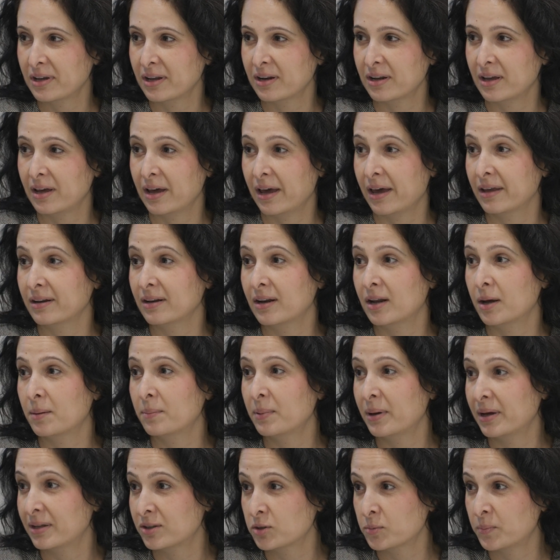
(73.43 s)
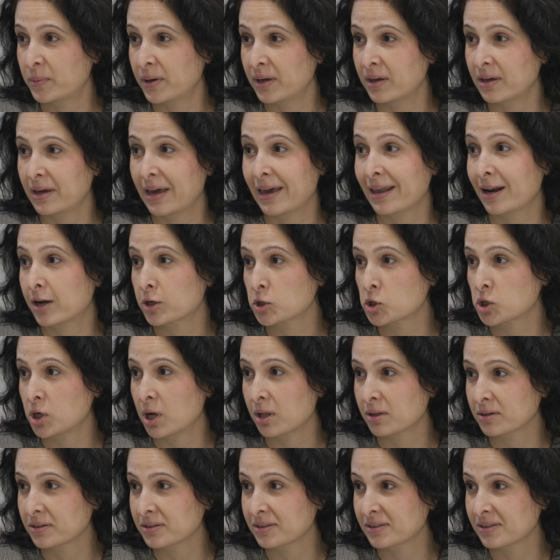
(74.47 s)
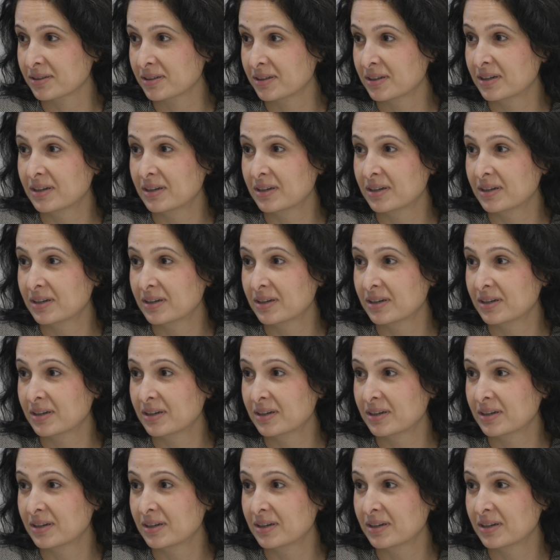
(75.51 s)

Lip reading: and I ended up had to pay $800.